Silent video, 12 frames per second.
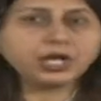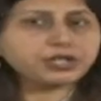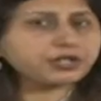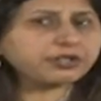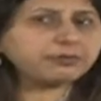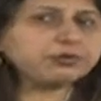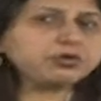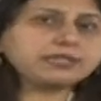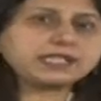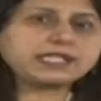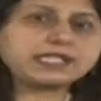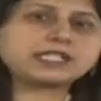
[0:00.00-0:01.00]
To remove
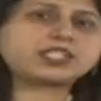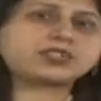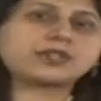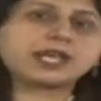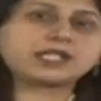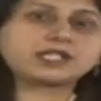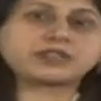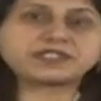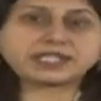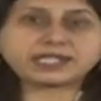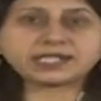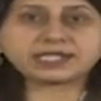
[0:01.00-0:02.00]
the distrust of
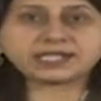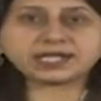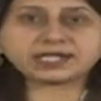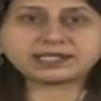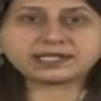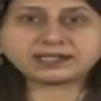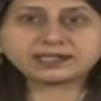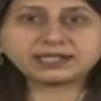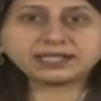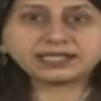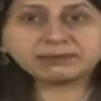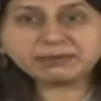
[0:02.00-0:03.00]
statistics,
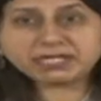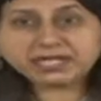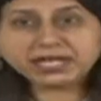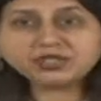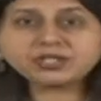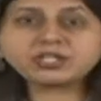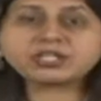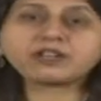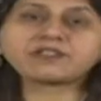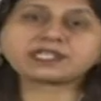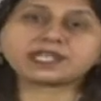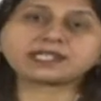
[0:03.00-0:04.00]
limitations
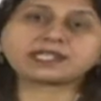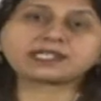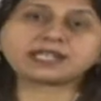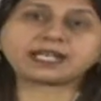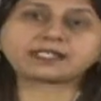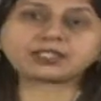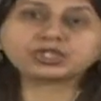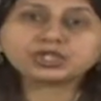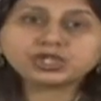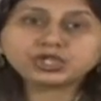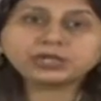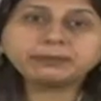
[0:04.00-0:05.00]
of statistics
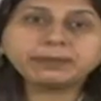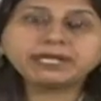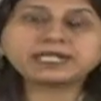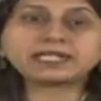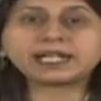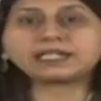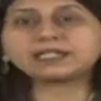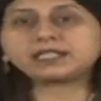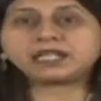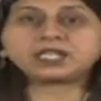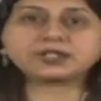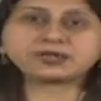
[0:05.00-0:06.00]
should be taken
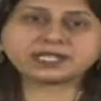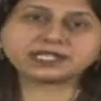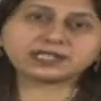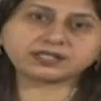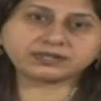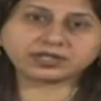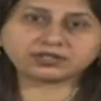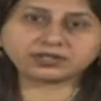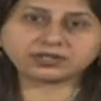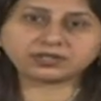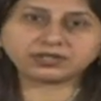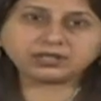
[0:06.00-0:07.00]
into consideration.